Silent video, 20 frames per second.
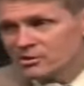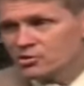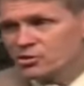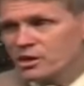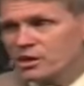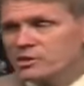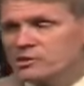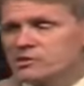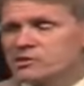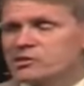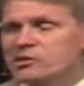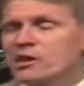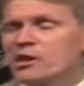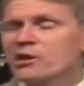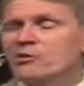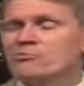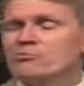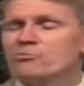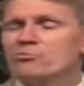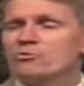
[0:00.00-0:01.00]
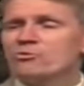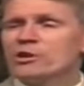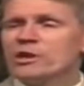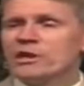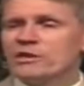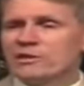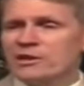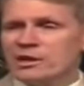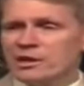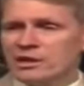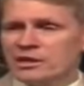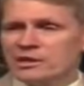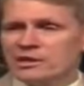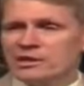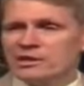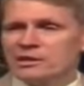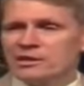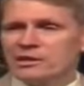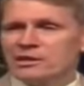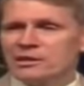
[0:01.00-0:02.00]
just breathing
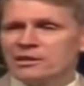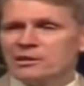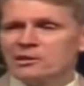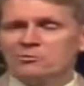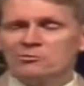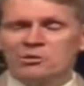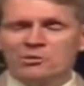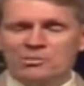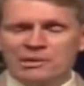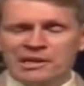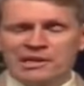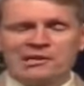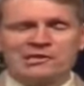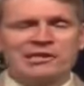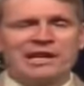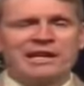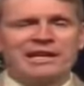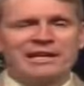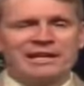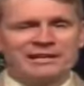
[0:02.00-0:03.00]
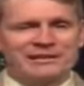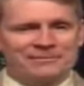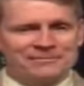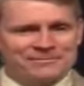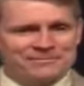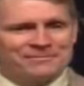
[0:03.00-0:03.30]
would be exciting.